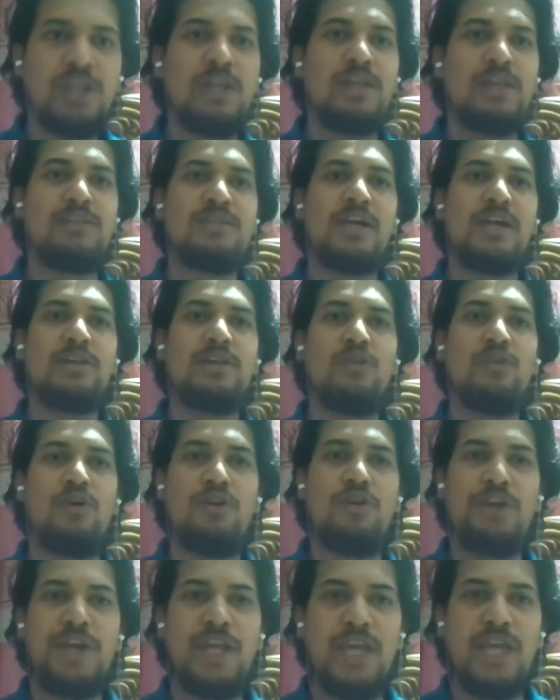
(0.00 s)
is that you
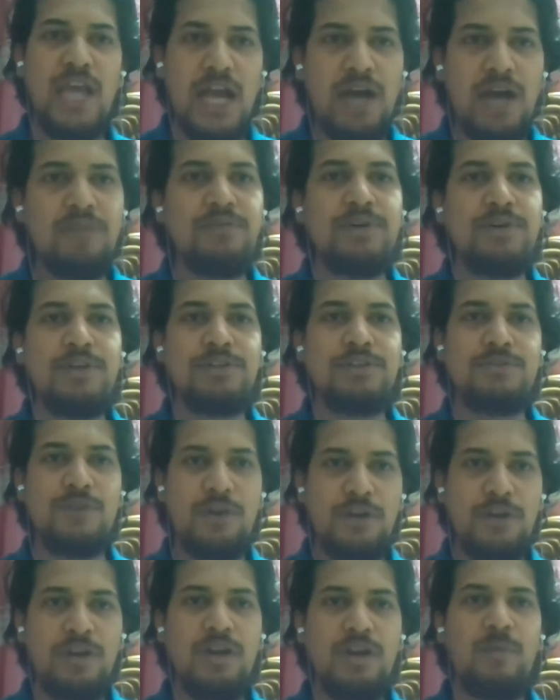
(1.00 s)
already have a
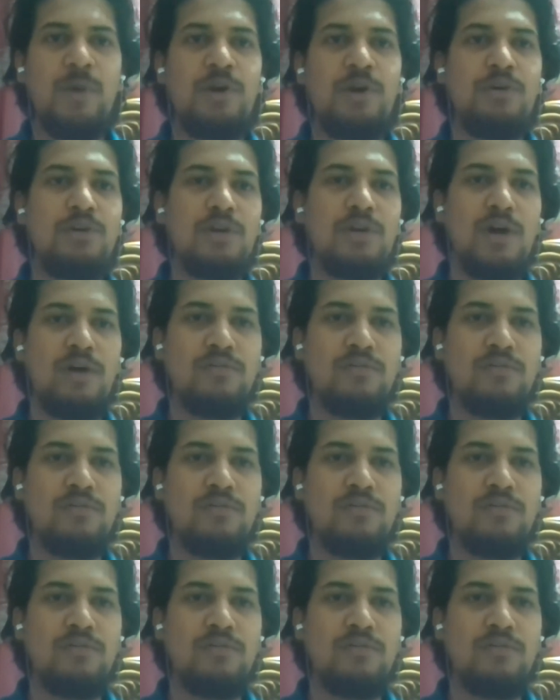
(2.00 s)
certain amount